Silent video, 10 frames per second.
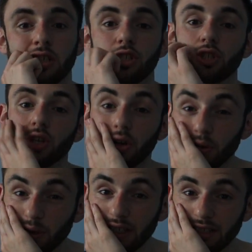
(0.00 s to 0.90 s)

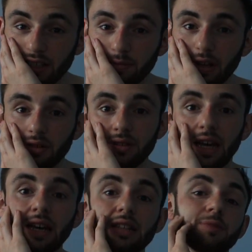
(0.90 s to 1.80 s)
So it's going to be a long
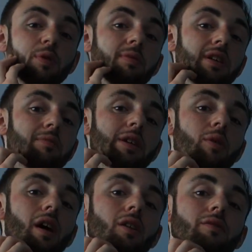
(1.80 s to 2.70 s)
day. It's probably going to be
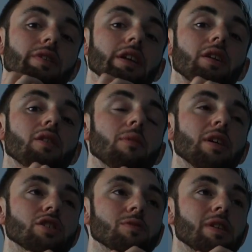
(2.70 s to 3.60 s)
quite a long video. I
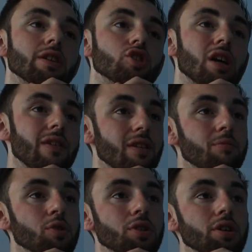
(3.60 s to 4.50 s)
might just make a
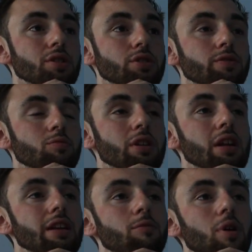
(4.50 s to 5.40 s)
travelling montage from when
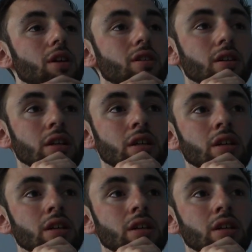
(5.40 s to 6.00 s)
I leave work.